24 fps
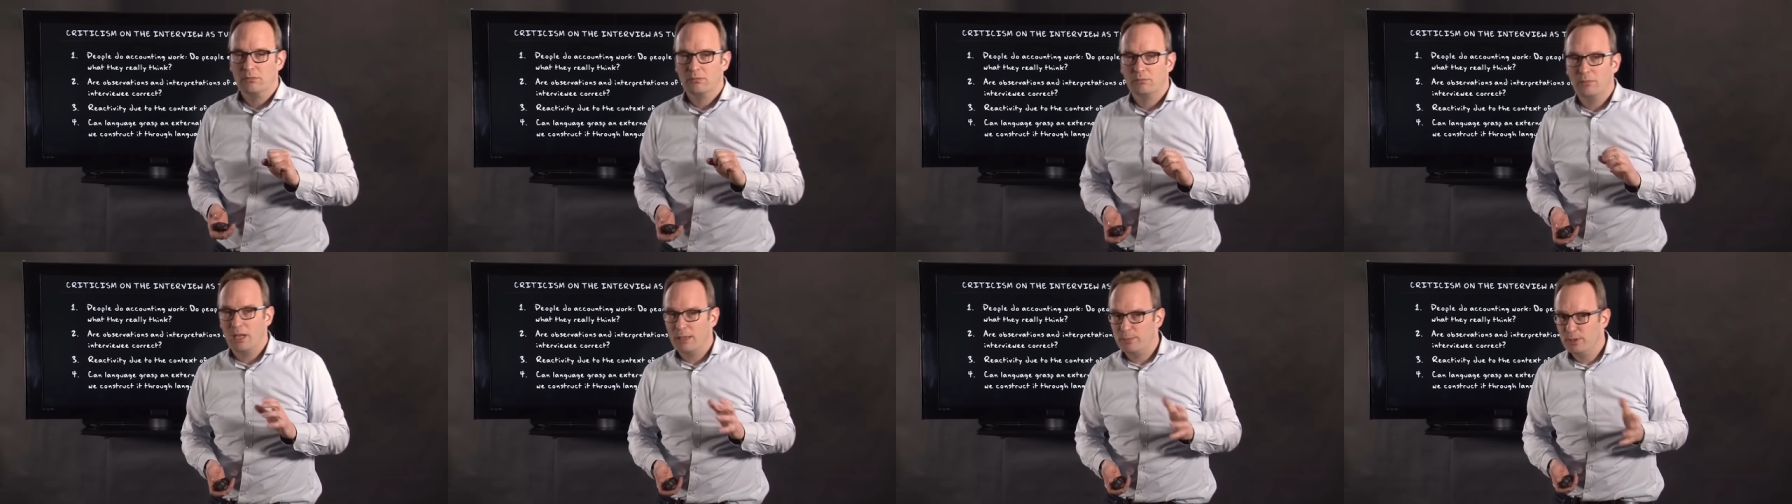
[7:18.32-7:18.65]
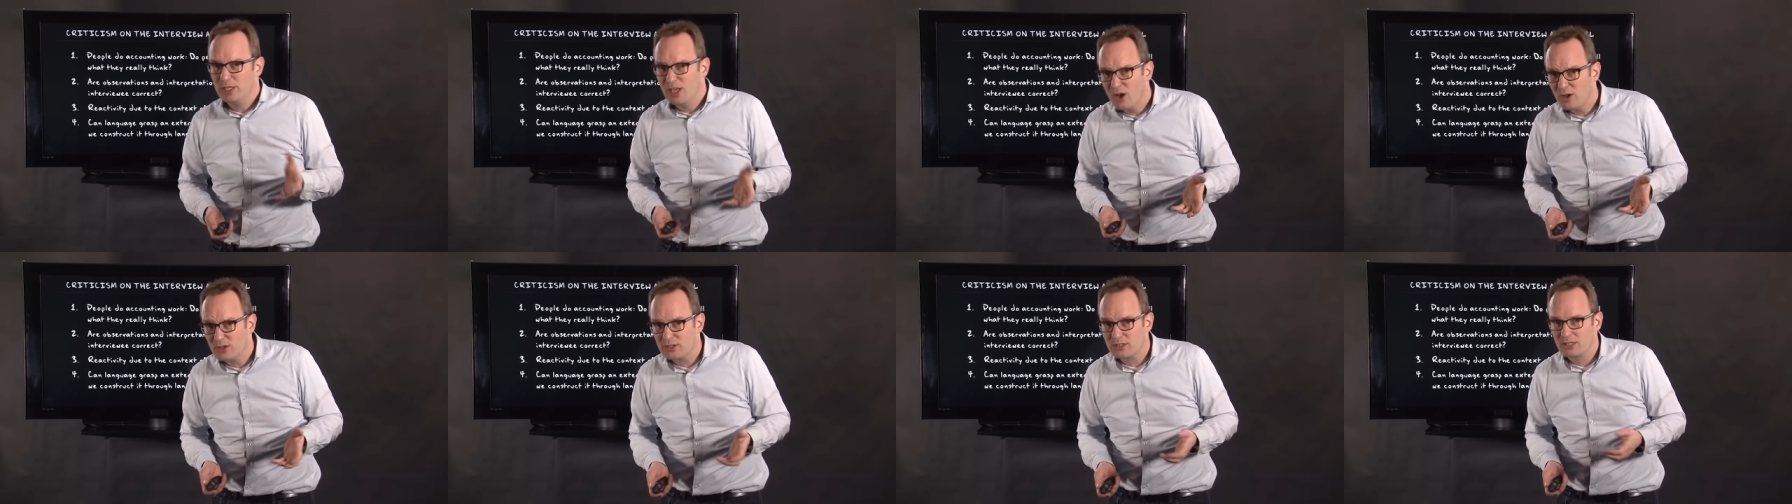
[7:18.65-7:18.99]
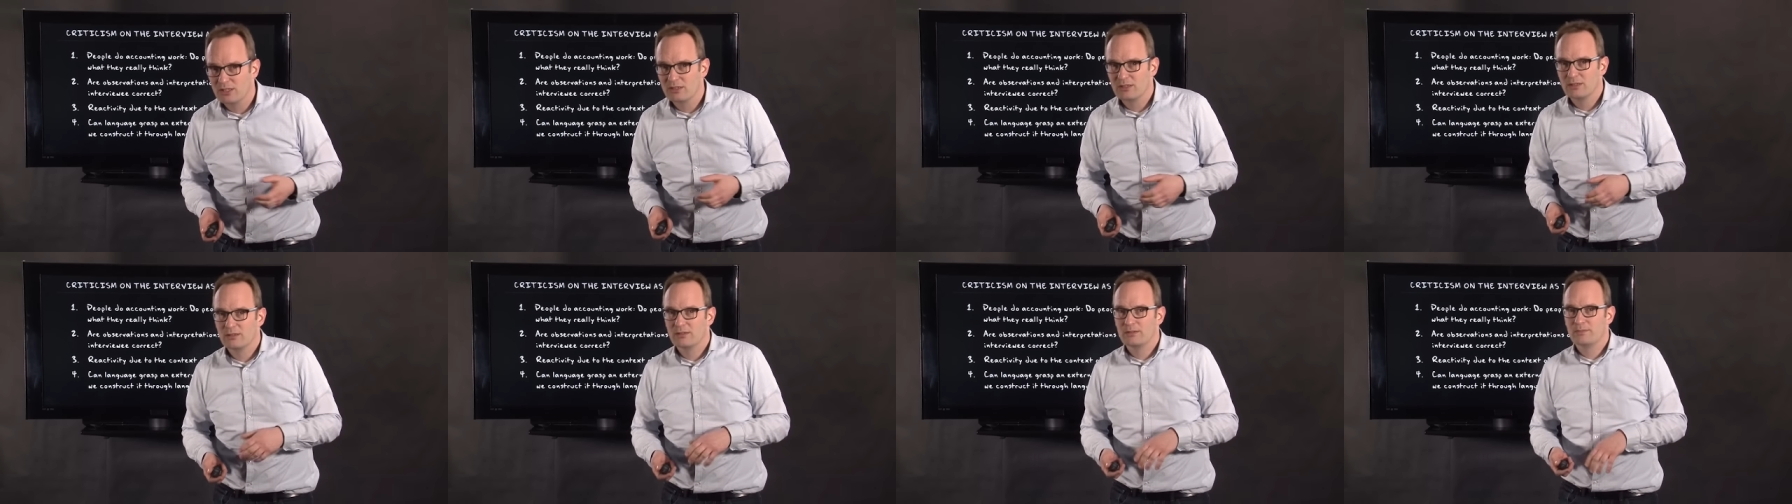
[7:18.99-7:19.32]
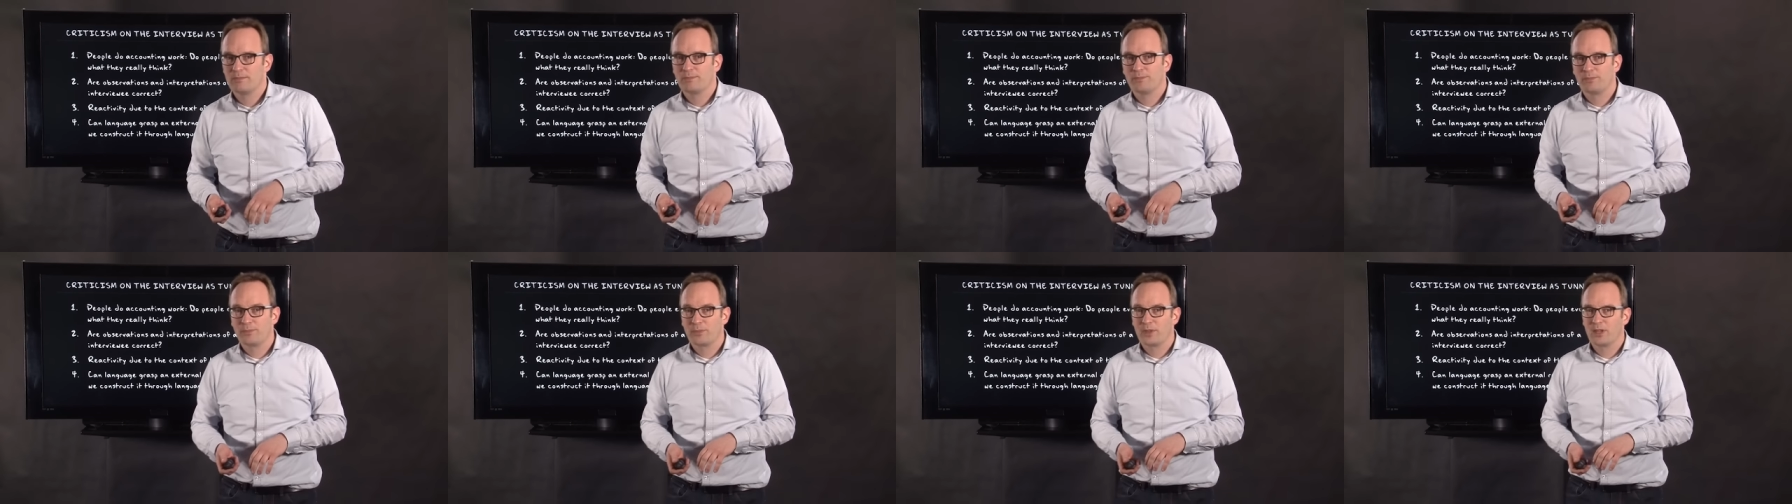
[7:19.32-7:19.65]
Maybe not.
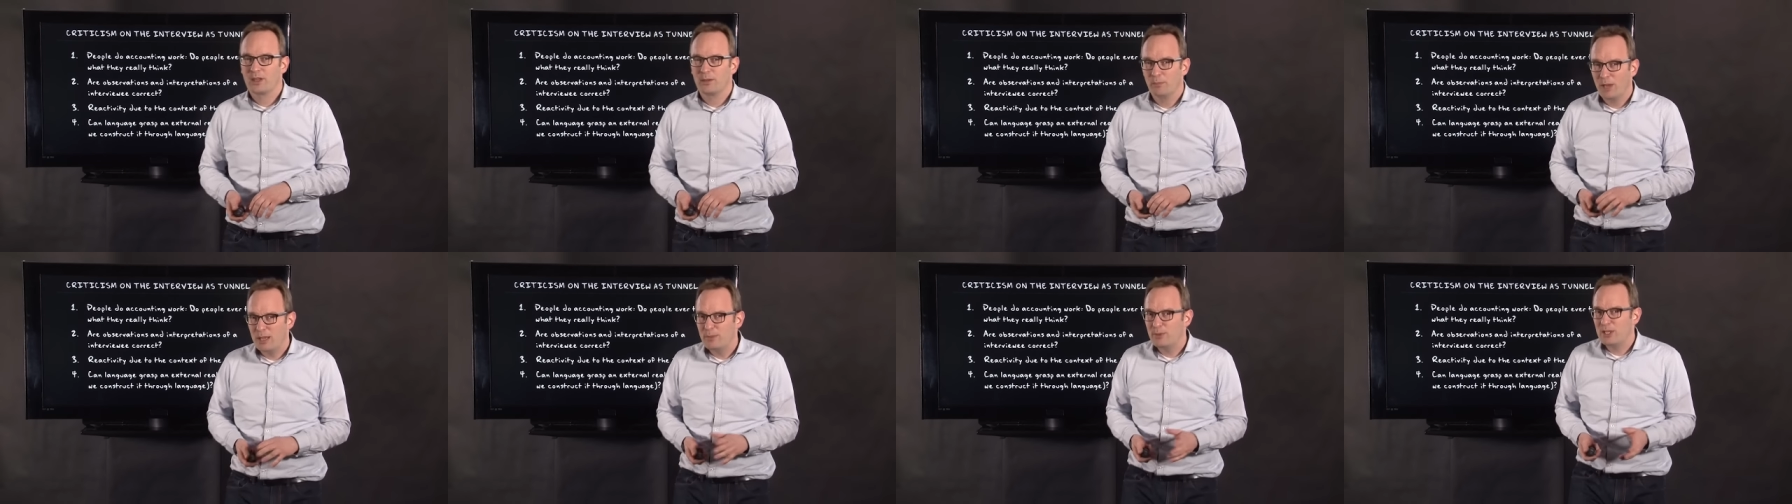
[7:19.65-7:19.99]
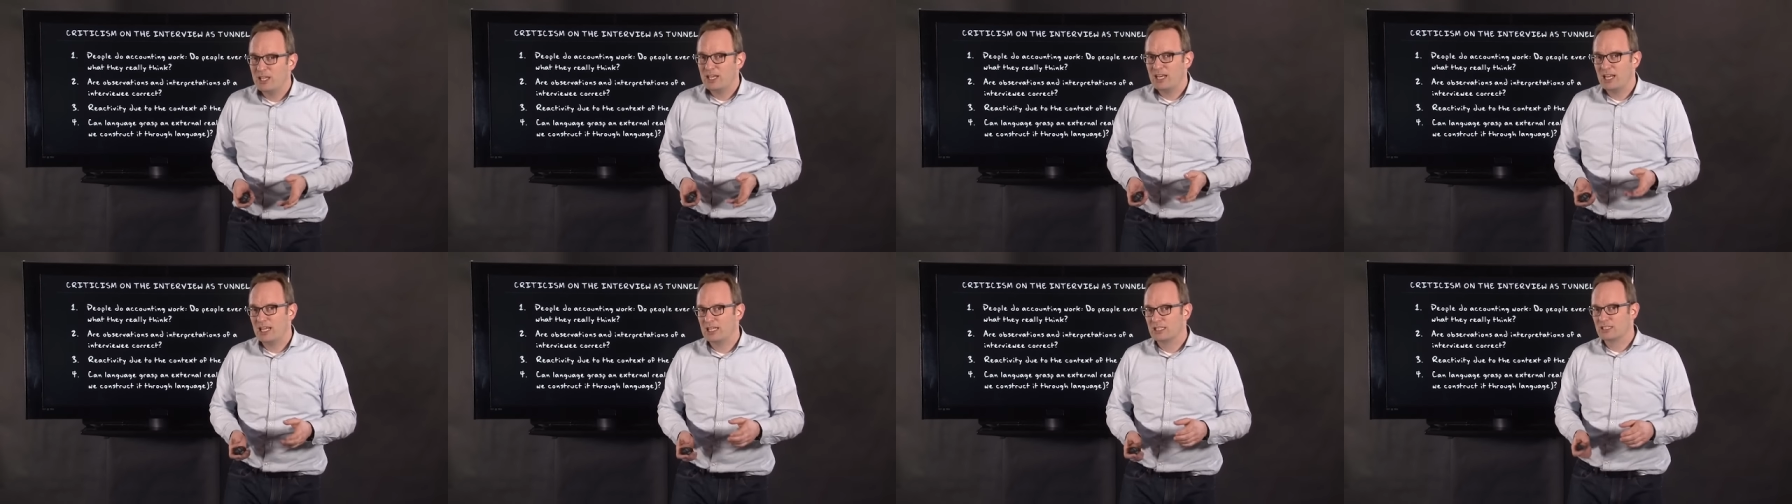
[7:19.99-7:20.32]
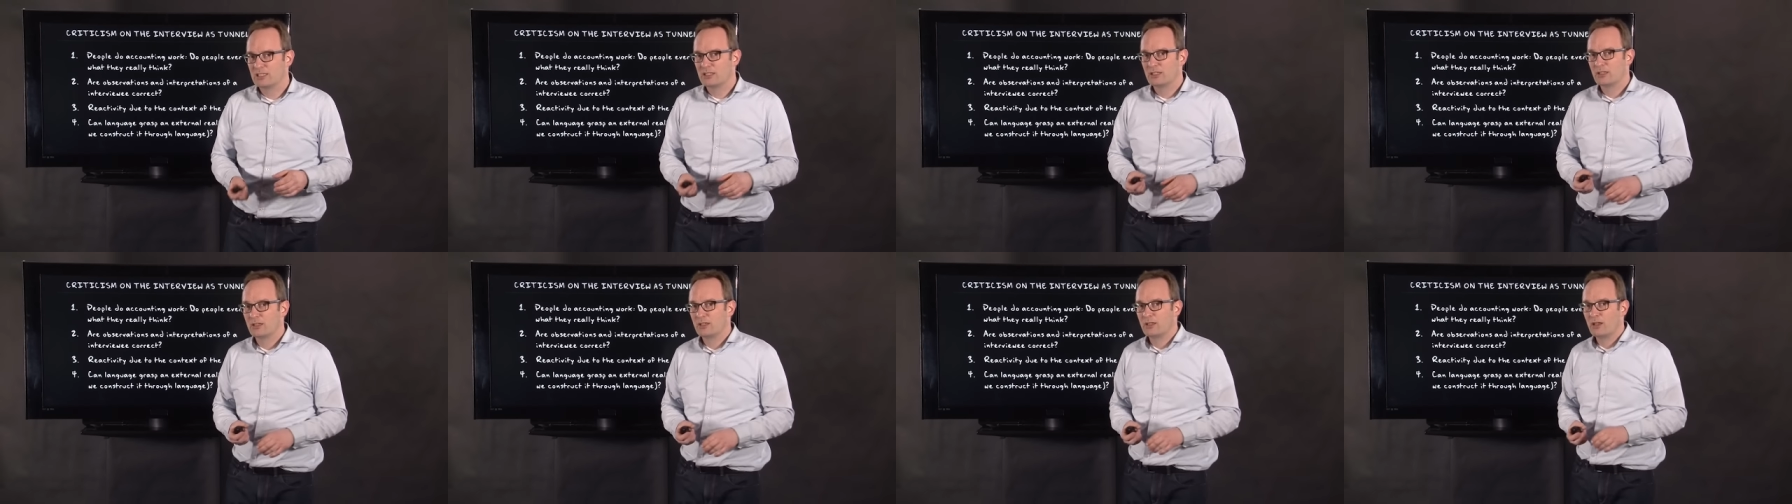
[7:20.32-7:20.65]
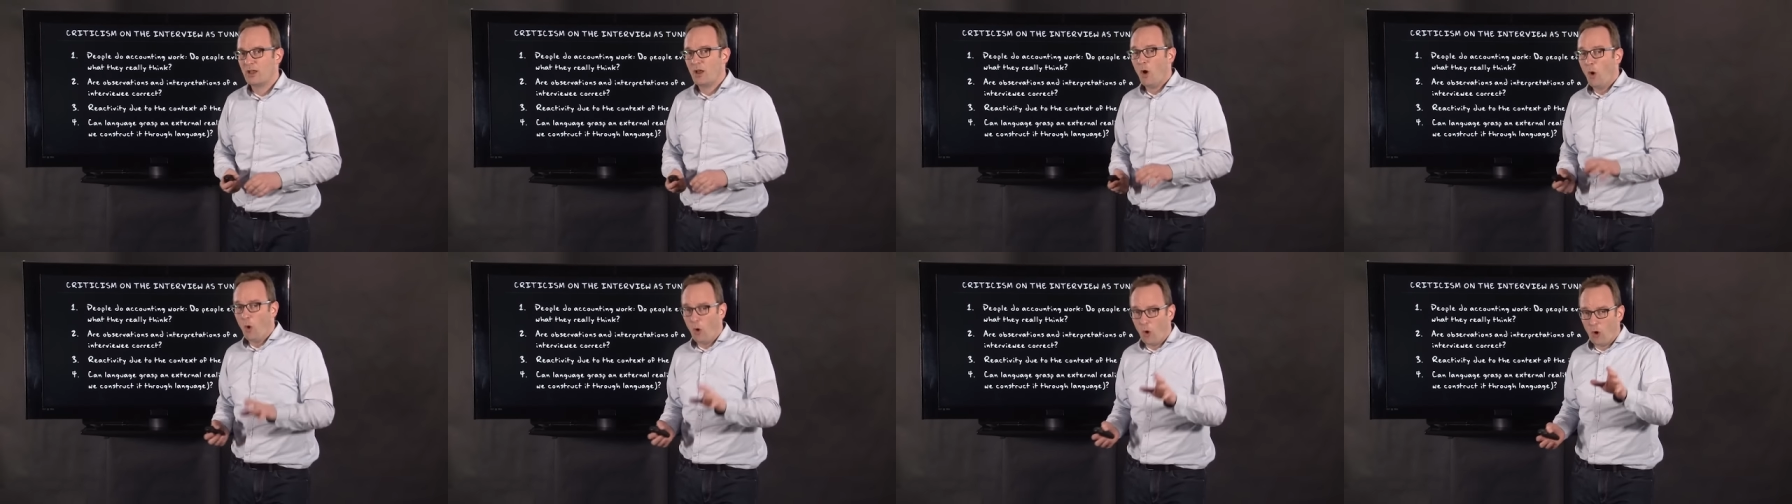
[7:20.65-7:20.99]
Maybe it is.
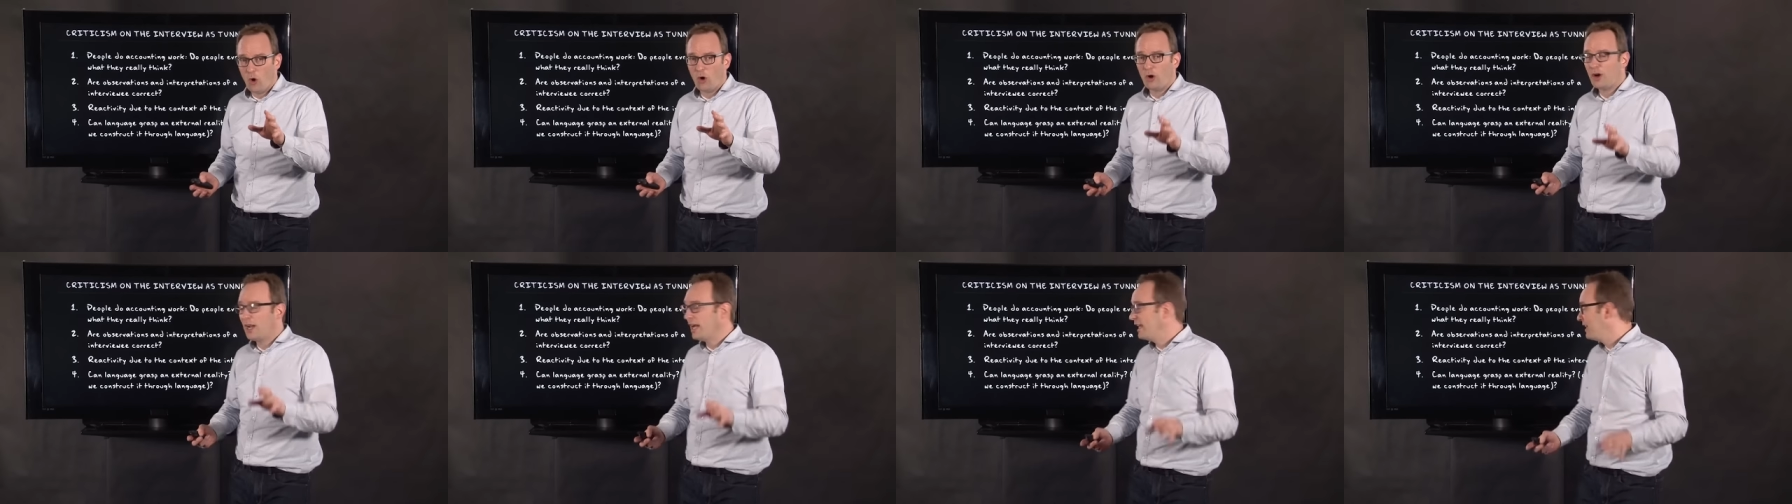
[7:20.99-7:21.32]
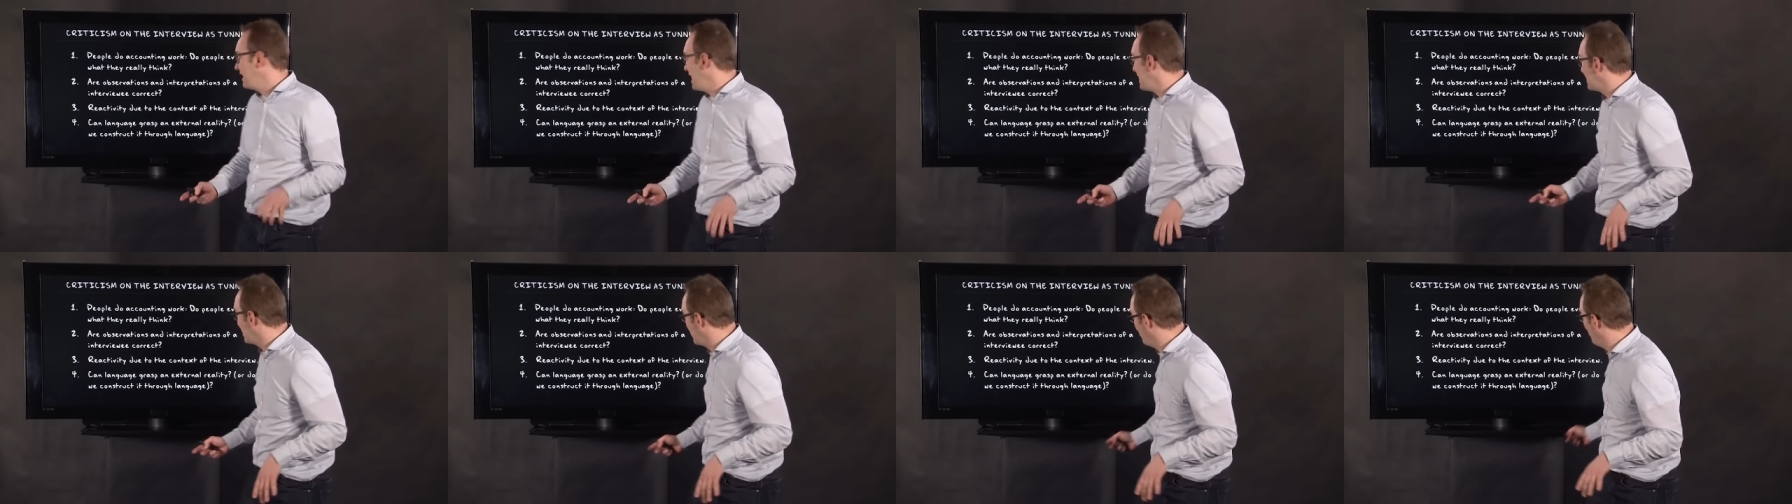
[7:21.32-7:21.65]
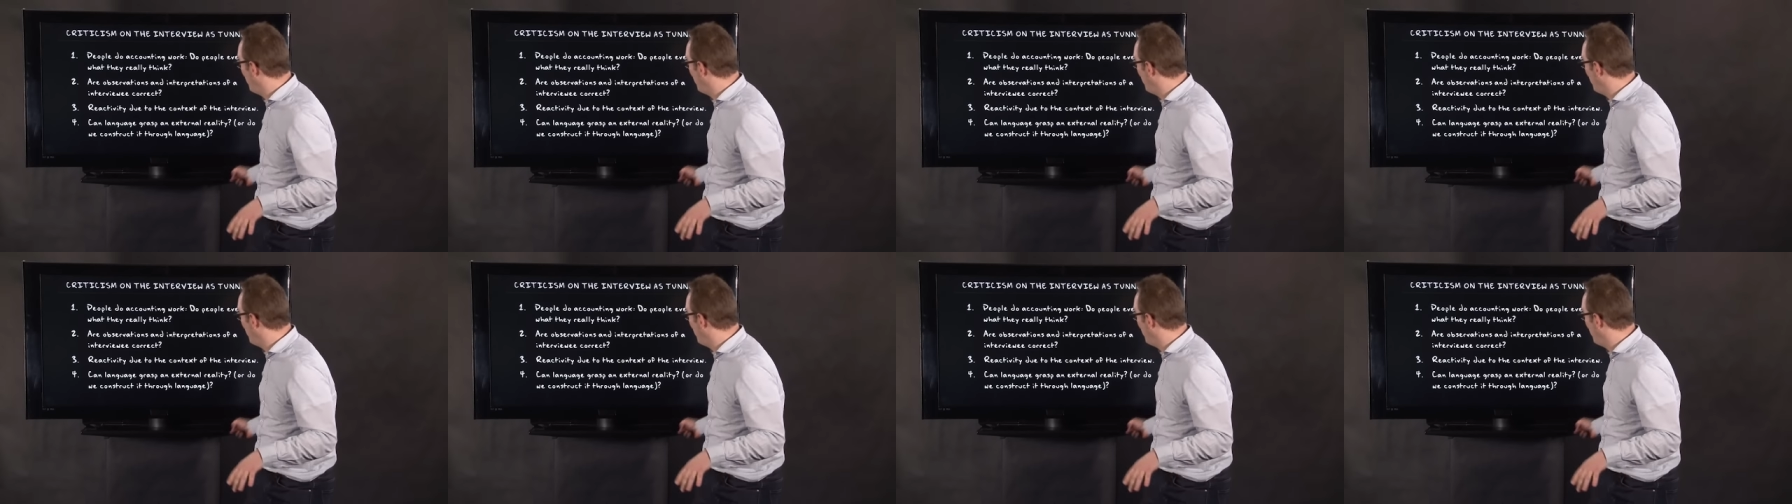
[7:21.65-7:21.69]
Or, and let's